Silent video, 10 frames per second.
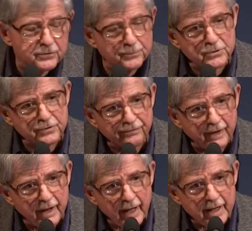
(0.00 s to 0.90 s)
to put your
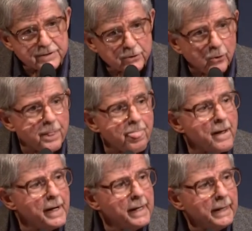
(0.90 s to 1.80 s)
hands on
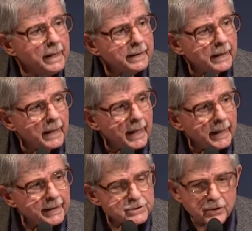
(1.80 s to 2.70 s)

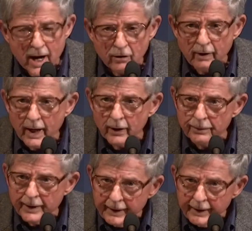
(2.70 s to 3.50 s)
and get your head around